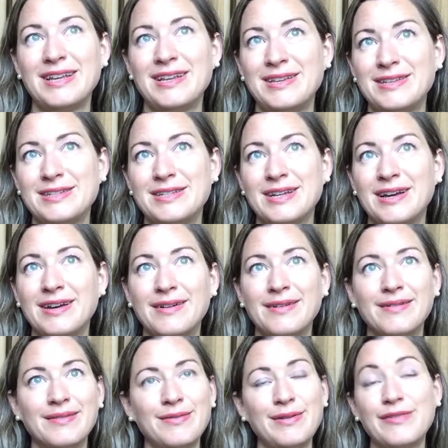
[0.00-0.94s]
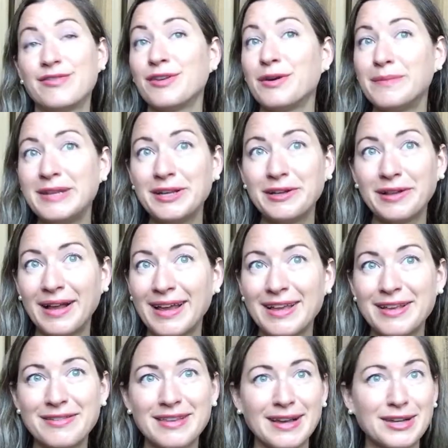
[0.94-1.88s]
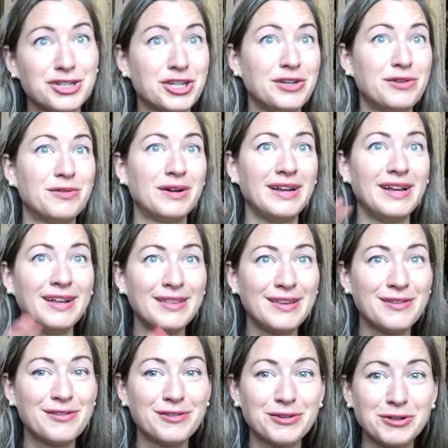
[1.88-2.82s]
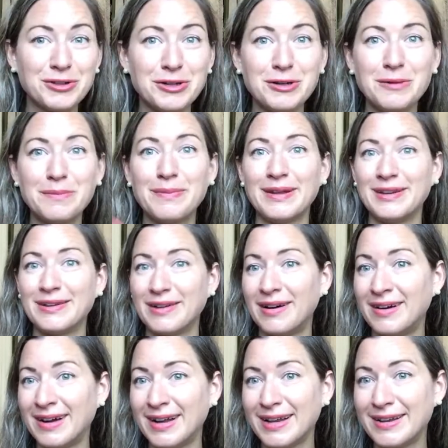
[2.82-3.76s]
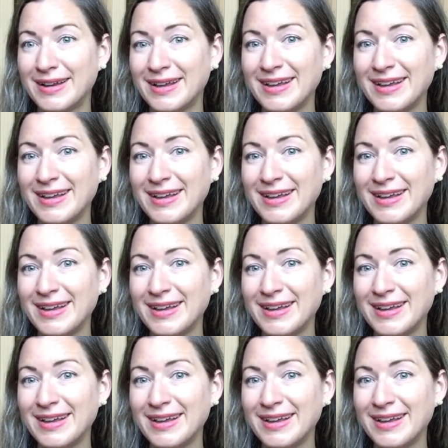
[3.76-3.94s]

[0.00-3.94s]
And we've so many clients actually who are in this group and on